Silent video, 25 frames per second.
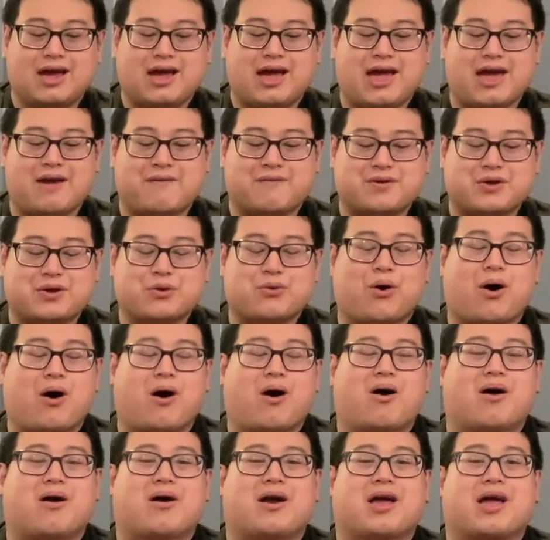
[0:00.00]
If you
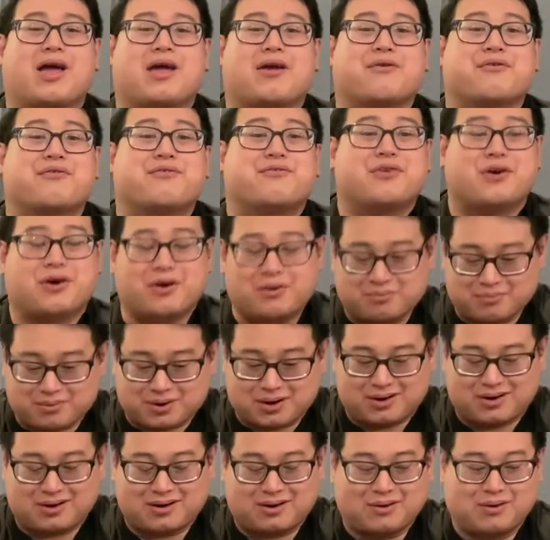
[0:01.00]
are a
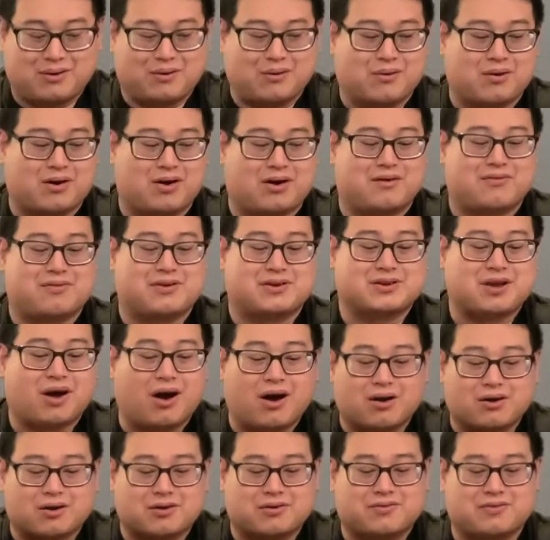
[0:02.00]
filmer or a
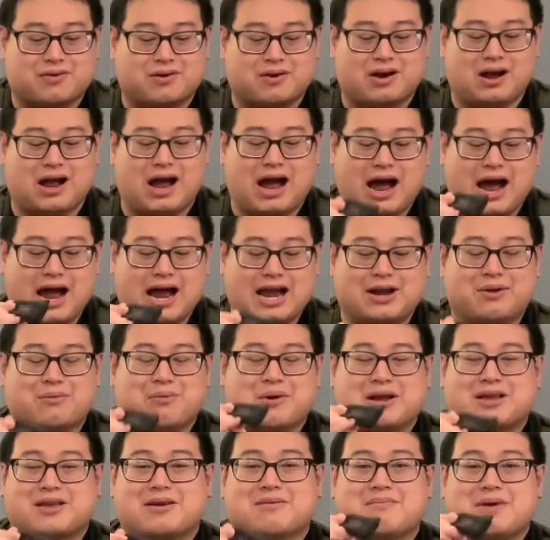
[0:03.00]
photographer, I
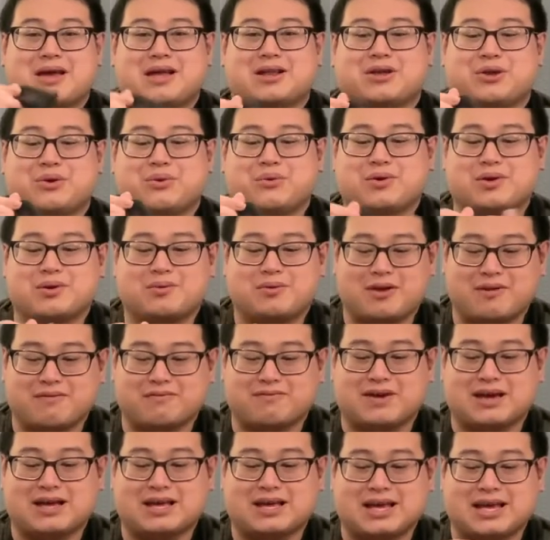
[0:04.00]
recommend you
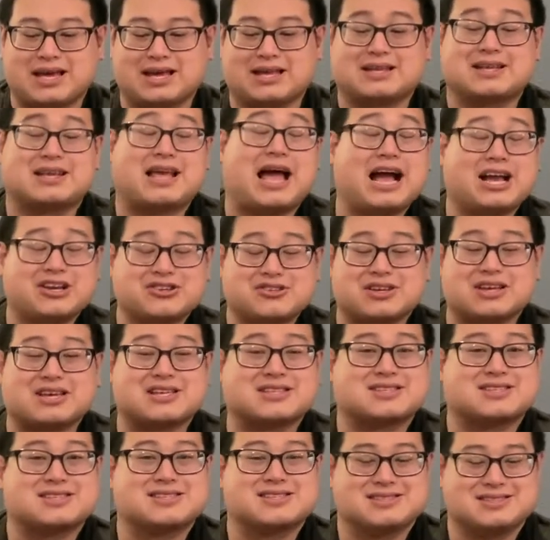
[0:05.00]
invest, and actually
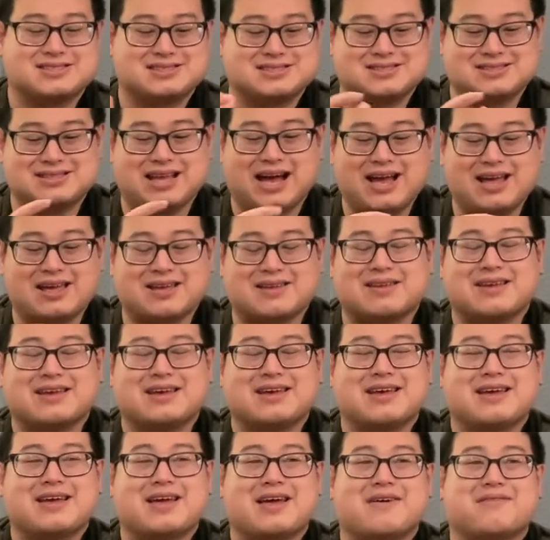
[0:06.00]
not
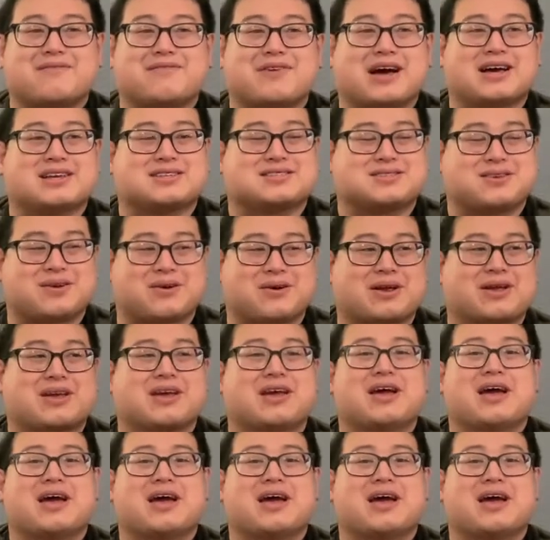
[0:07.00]
invest, sorry.